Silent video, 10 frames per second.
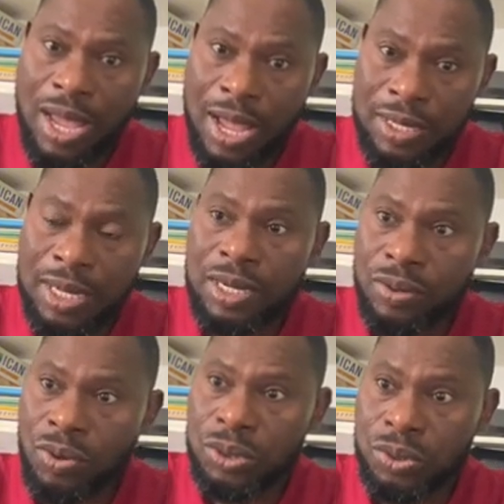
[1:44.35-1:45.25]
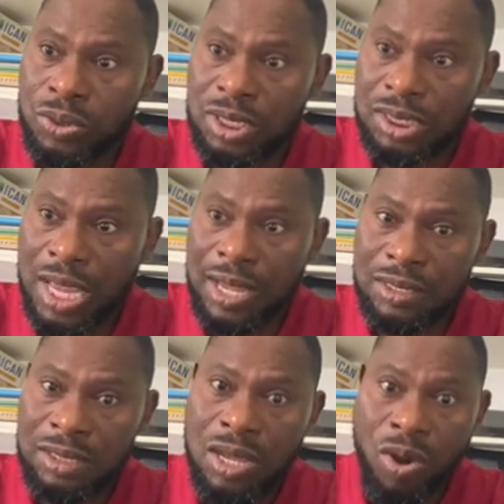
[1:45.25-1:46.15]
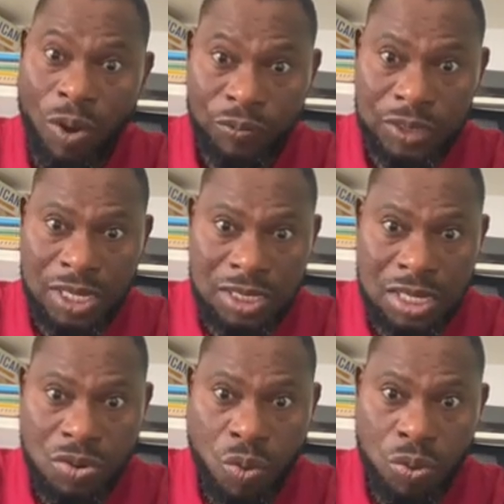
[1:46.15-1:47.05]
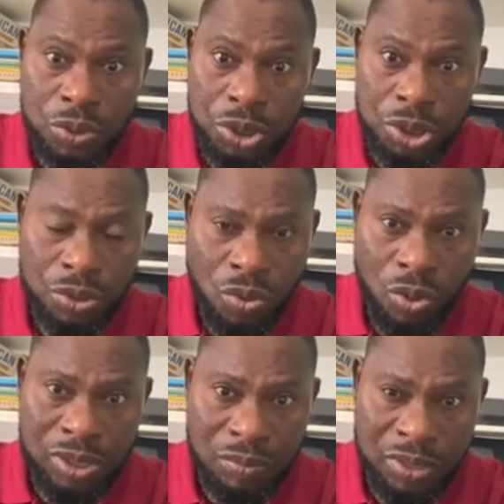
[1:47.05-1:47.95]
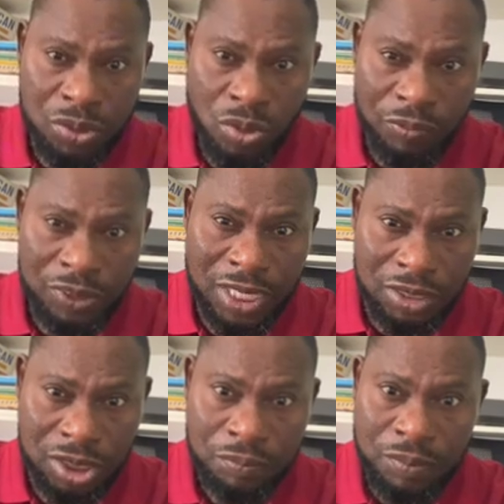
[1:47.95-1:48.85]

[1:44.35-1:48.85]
And then you also understand offsetting rules. You know what it means to offset.